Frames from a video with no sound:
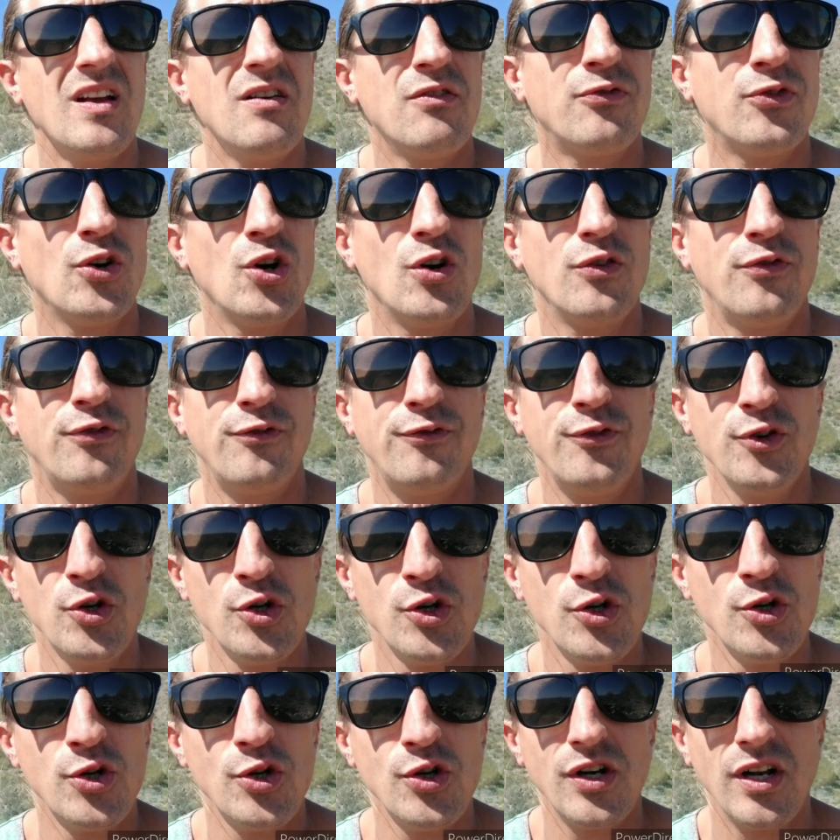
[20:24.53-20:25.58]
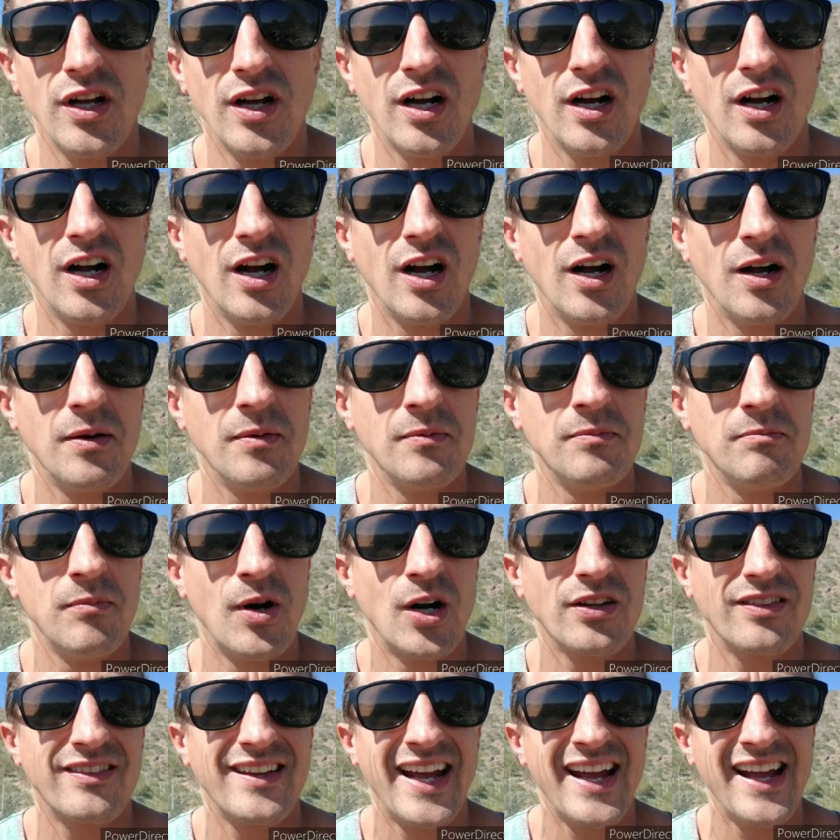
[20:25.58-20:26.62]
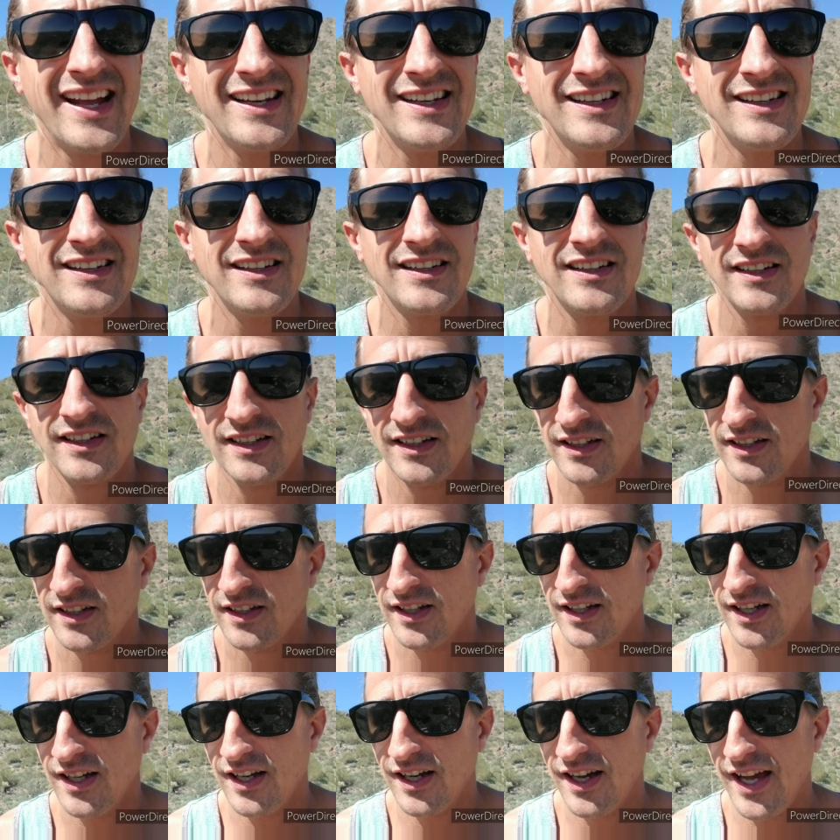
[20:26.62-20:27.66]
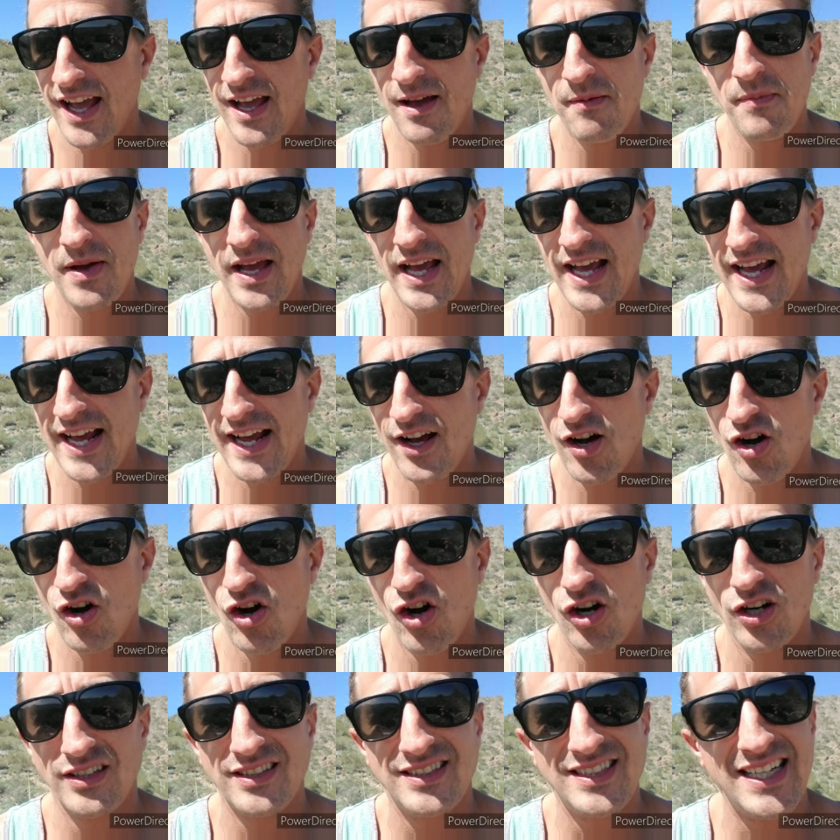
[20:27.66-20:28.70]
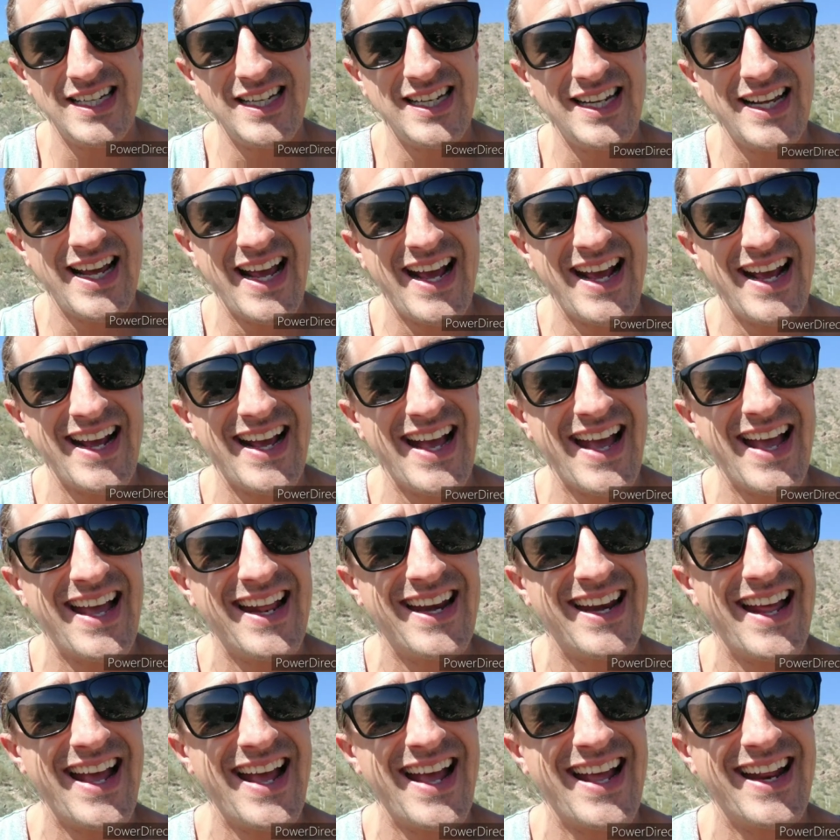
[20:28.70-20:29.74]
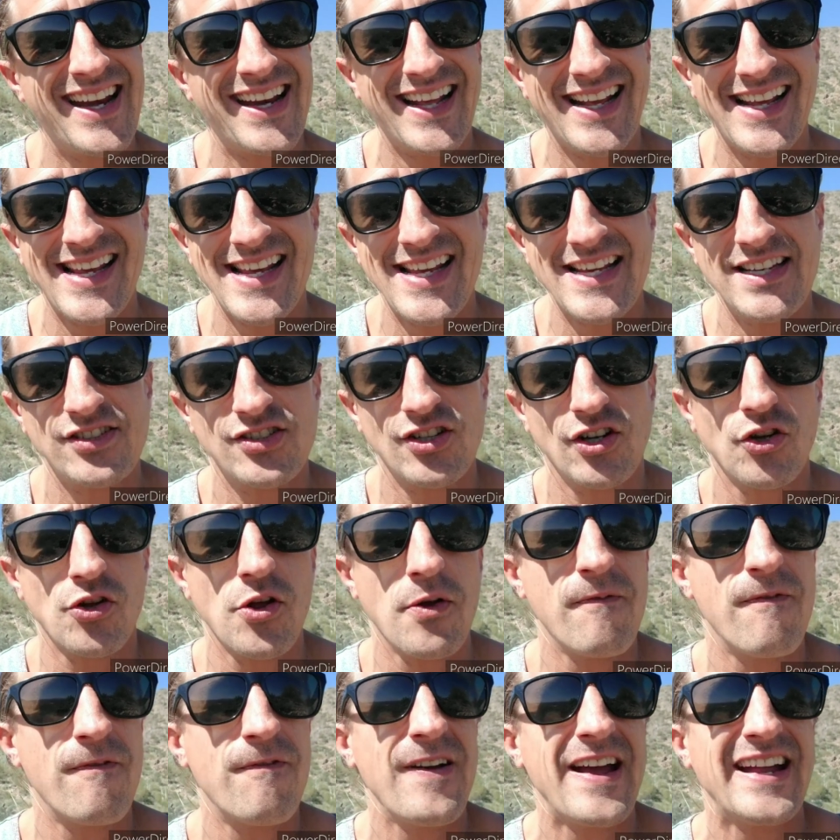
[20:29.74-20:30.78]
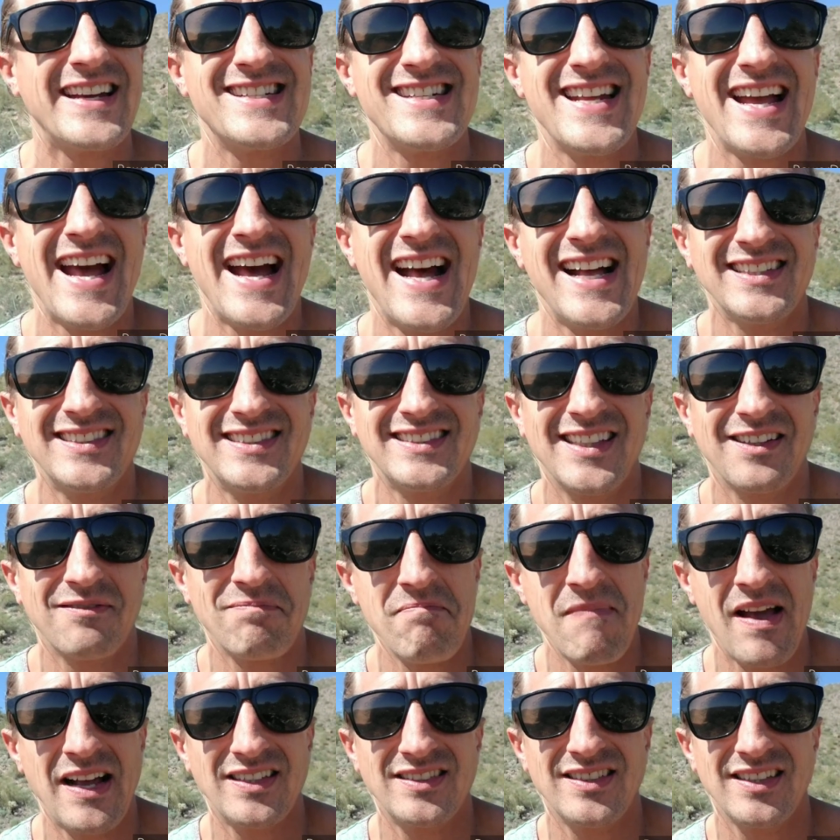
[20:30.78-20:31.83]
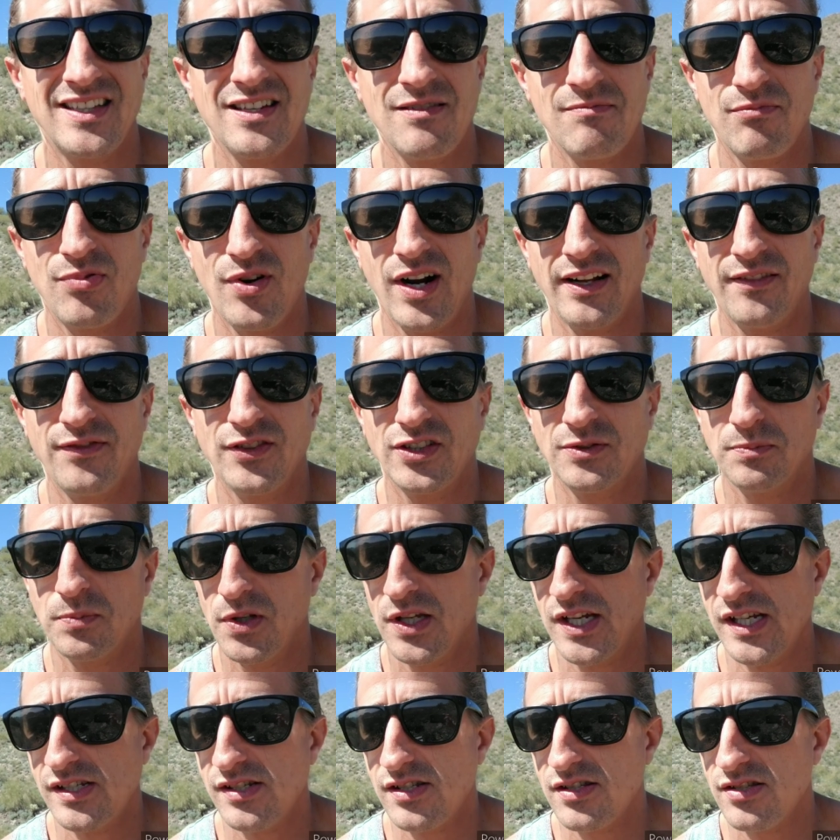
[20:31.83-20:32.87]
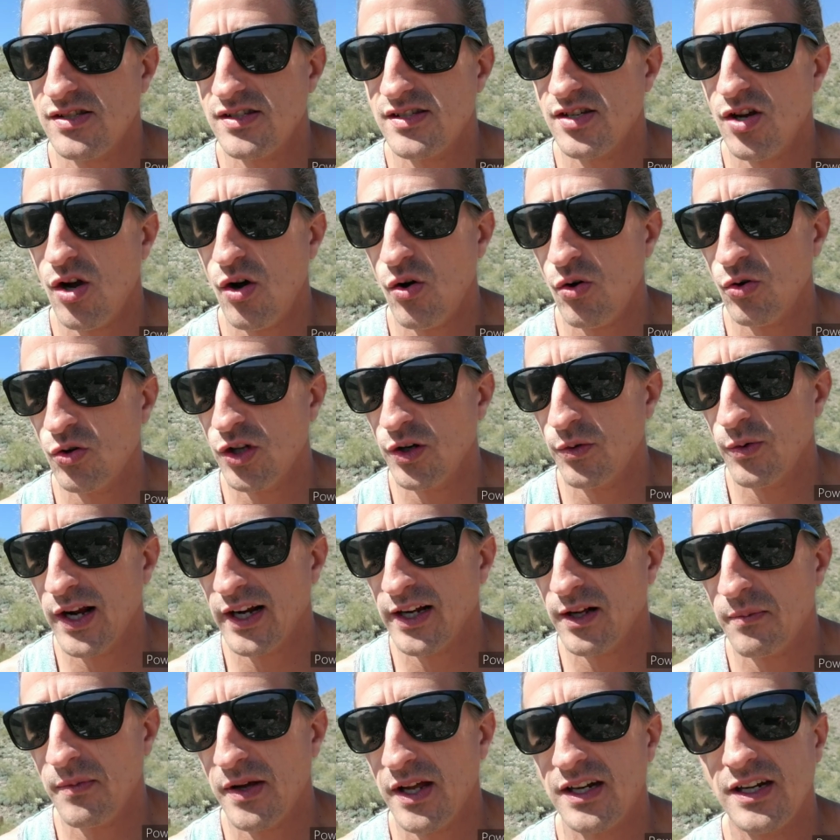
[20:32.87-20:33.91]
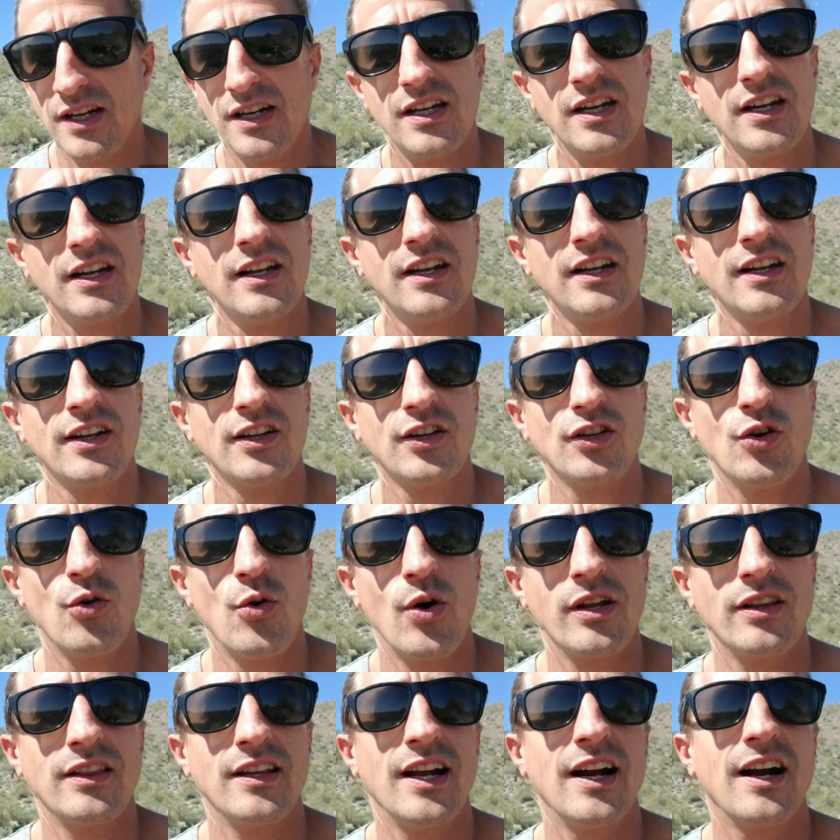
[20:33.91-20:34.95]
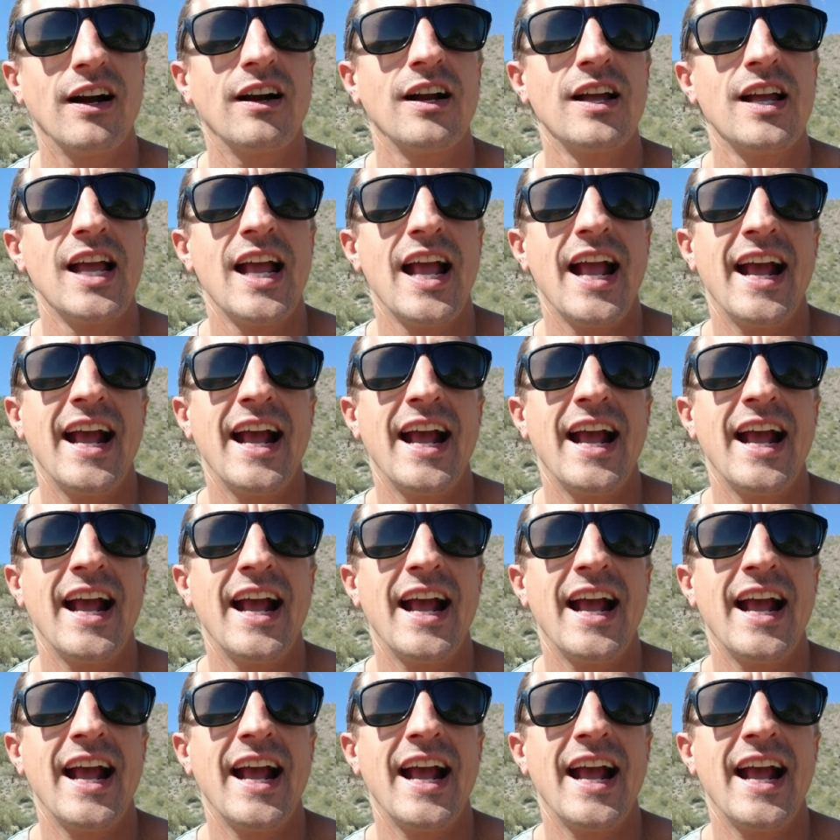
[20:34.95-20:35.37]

for food, uh, Martin, uh, M A R T A N N E, is a, a fantastic Mexican breakfast place. Totally recommend going there.